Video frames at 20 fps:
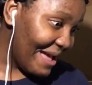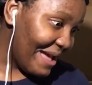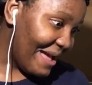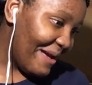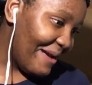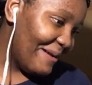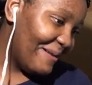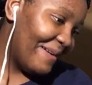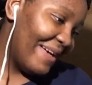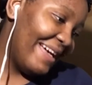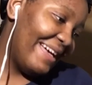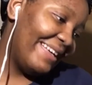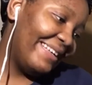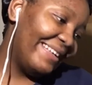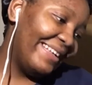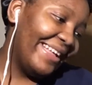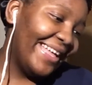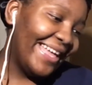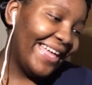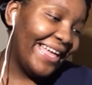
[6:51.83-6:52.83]
Oh wow,
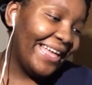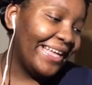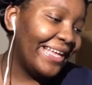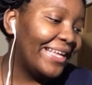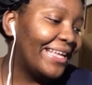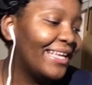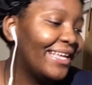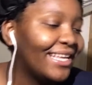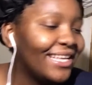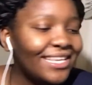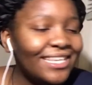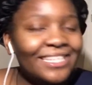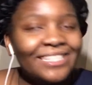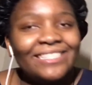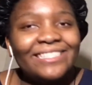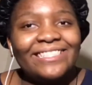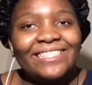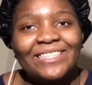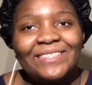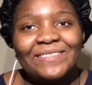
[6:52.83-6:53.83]
okay.
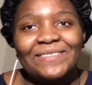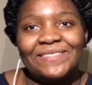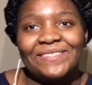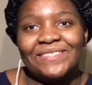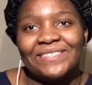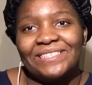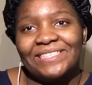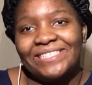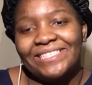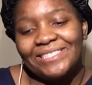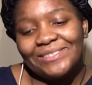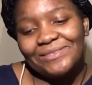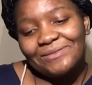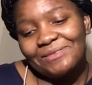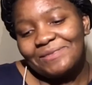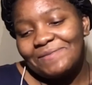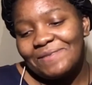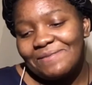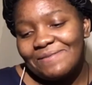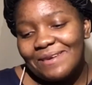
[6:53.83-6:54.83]
So they just want
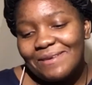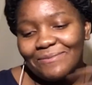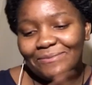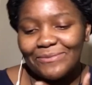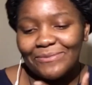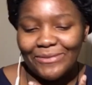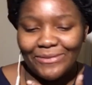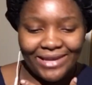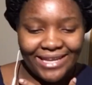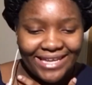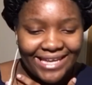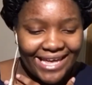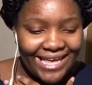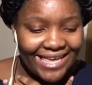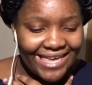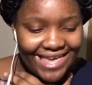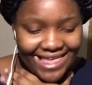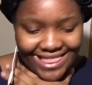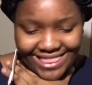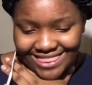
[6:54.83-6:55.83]
to be my boy? I
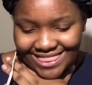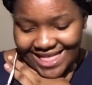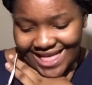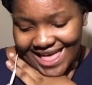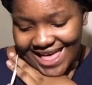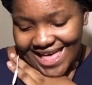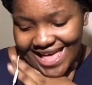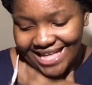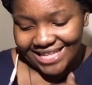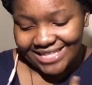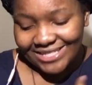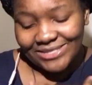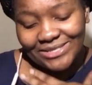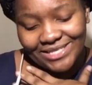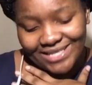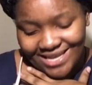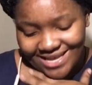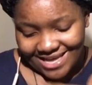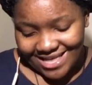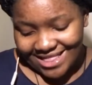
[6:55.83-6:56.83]
get that. I
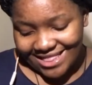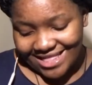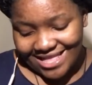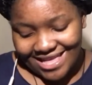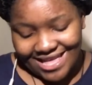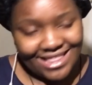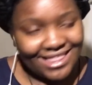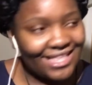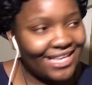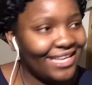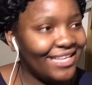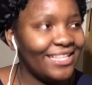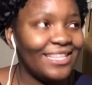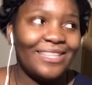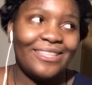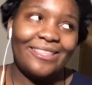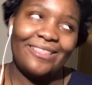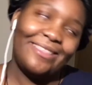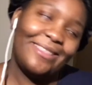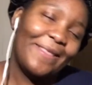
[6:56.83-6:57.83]
totally get that. They,
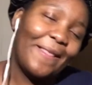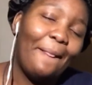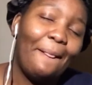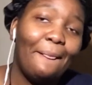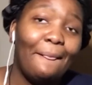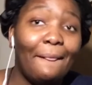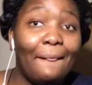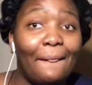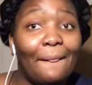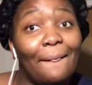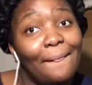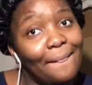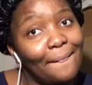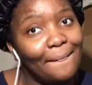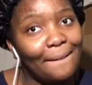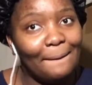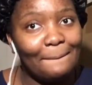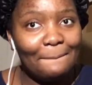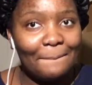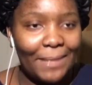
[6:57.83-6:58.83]

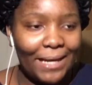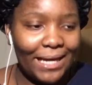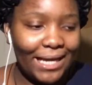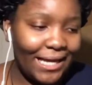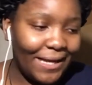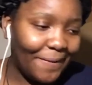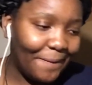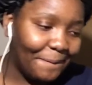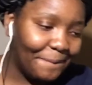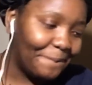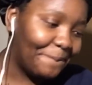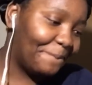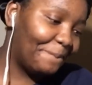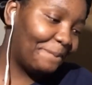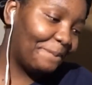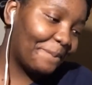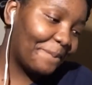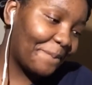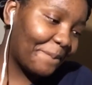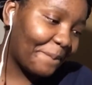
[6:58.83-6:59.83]
they might.
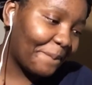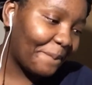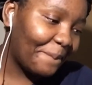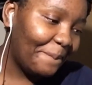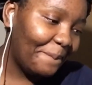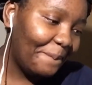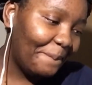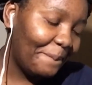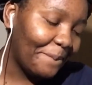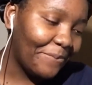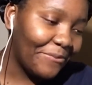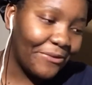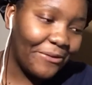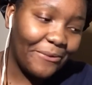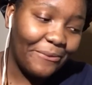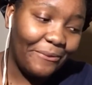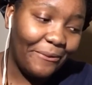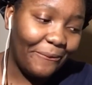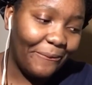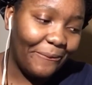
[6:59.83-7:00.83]
But